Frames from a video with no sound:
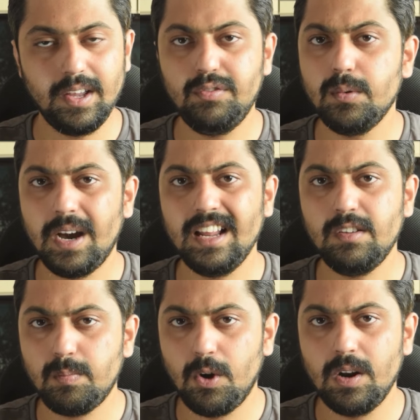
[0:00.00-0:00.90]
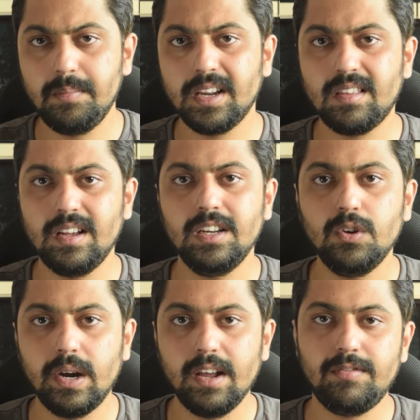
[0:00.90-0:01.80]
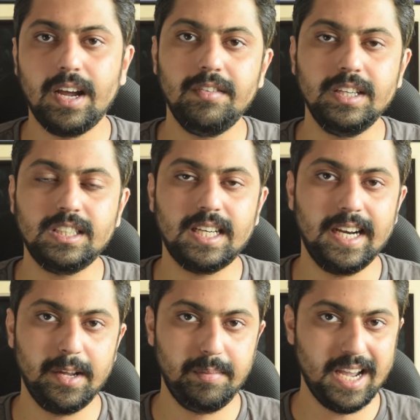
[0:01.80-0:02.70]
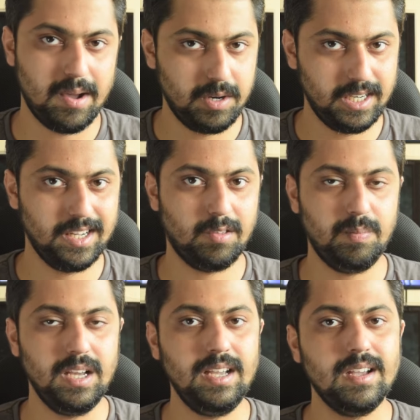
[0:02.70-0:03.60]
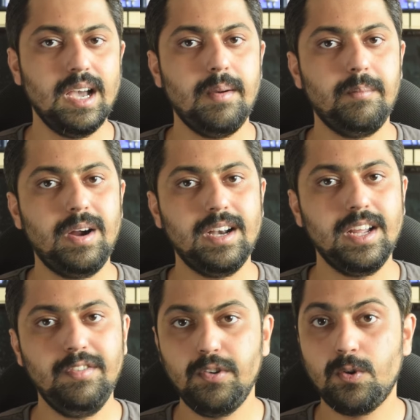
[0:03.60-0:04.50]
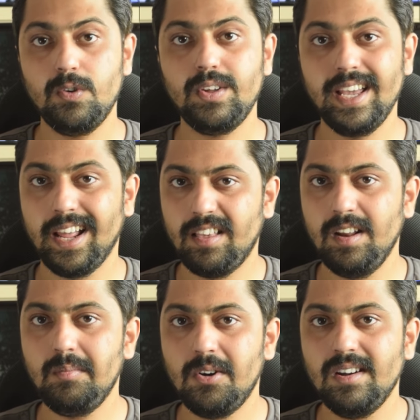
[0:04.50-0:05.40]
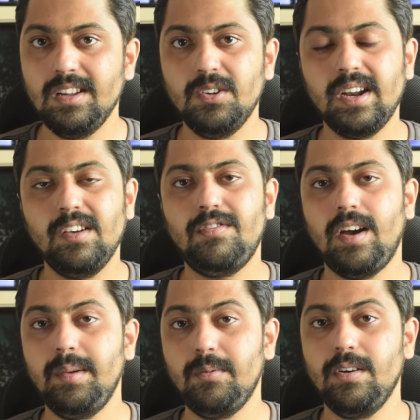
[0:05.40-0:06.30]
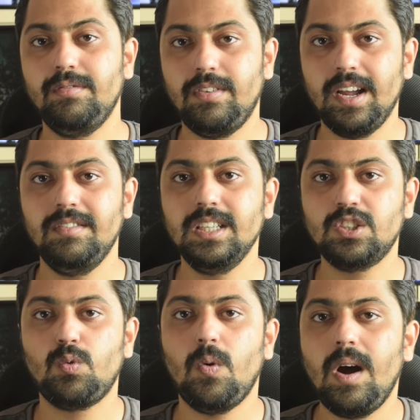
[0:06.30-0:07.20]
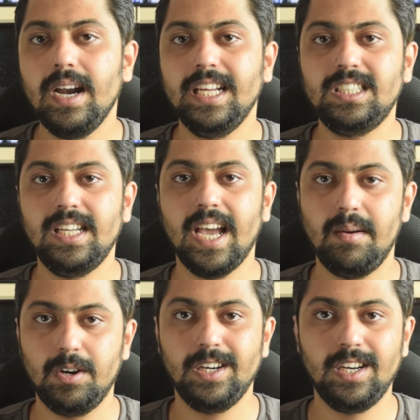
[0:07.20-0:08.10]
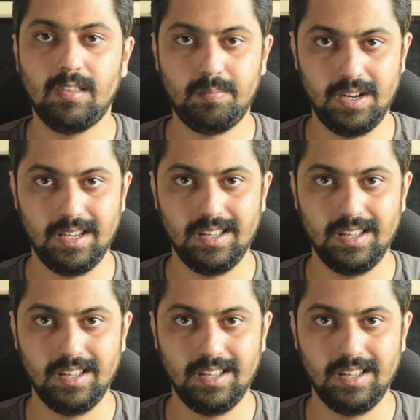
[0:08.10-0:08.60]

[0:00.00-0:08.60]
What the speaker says: If you buy the smaller Pixel, you get a 5-inch 1080p AMOLED display, but if you go for the XL model, you get a 5.5-inch Quad HD AMOLED display.